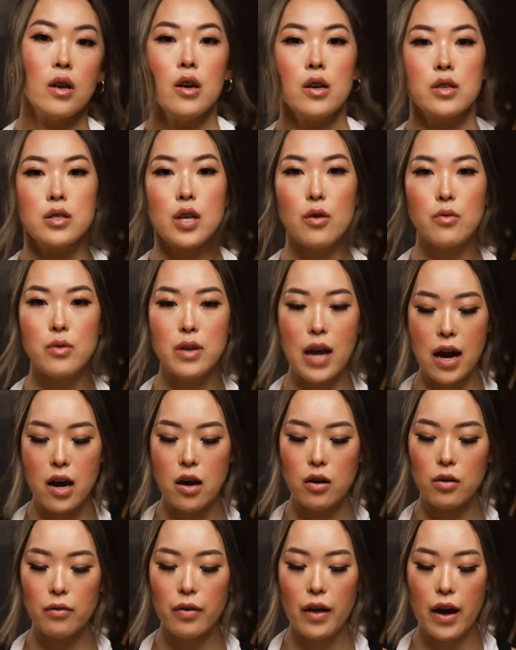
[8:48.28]
So
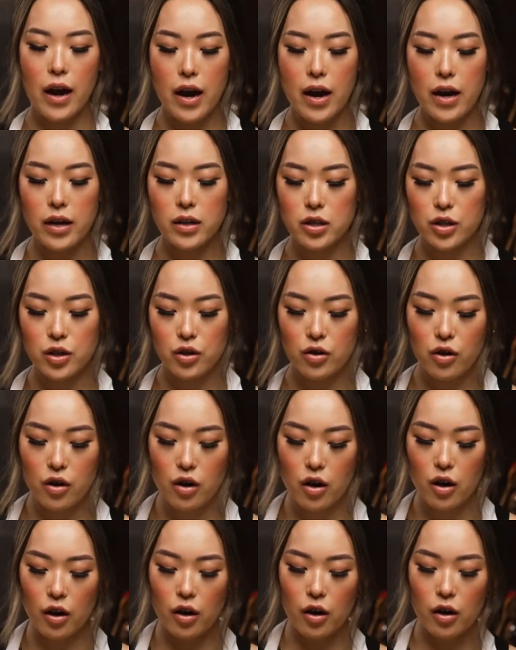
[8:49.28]
now that
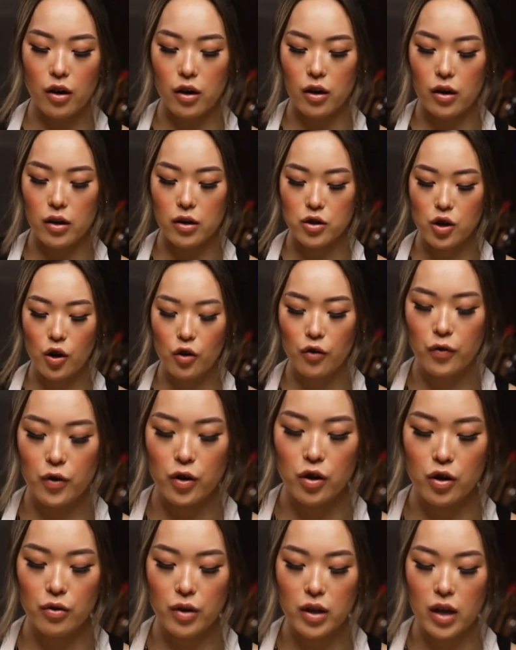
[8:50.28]
your
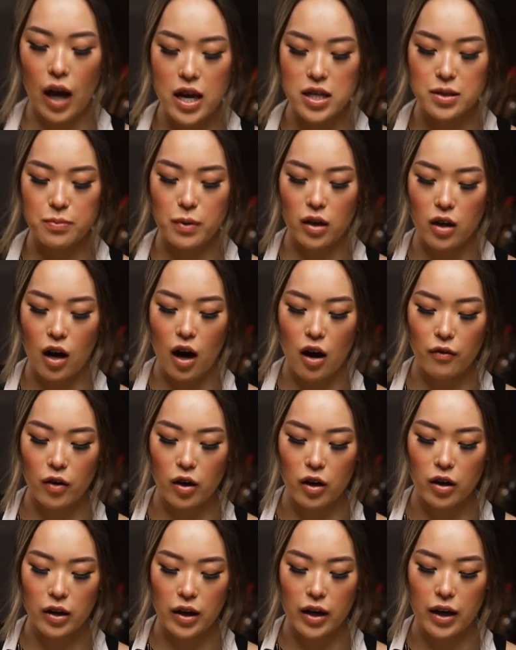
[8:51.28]
tofu has been
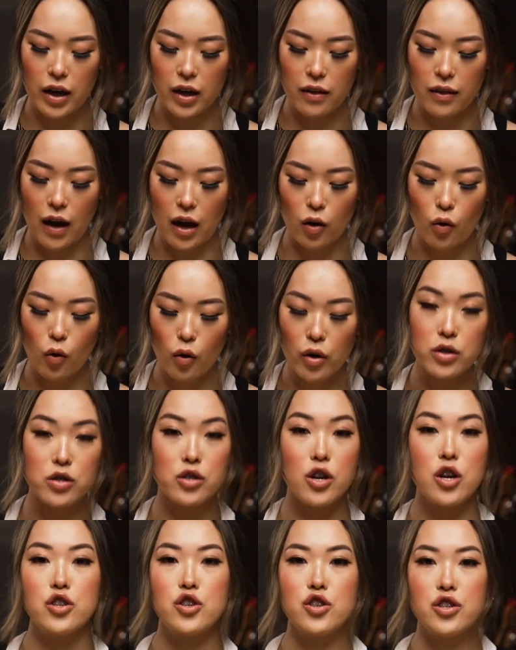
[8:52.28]
covered in that
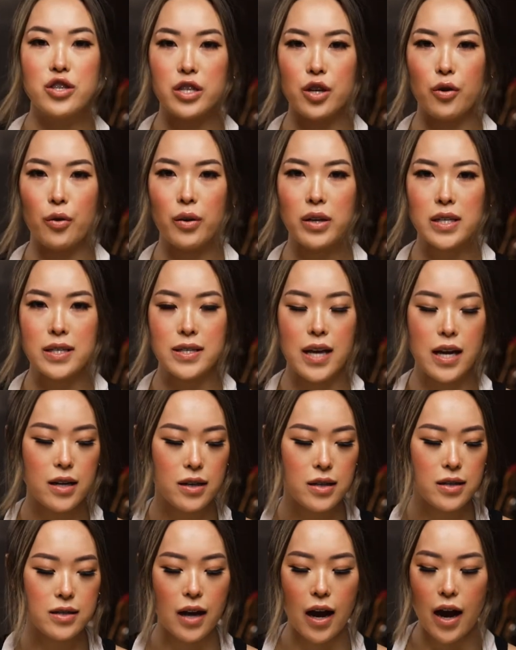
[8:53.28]
cornstarch, you're just going to set it
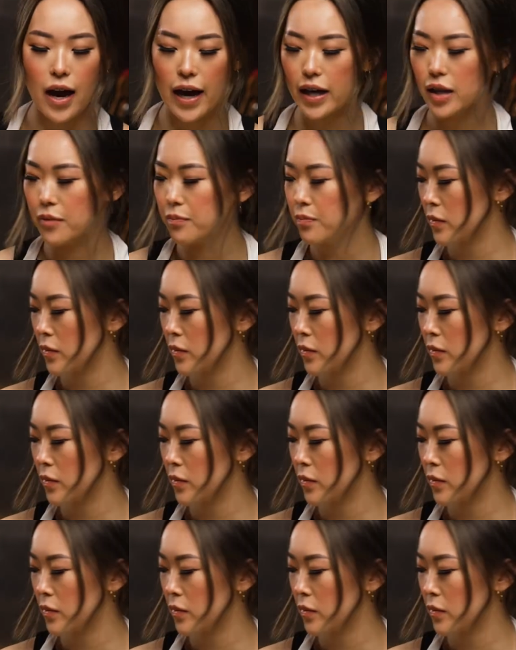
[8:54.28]
aside.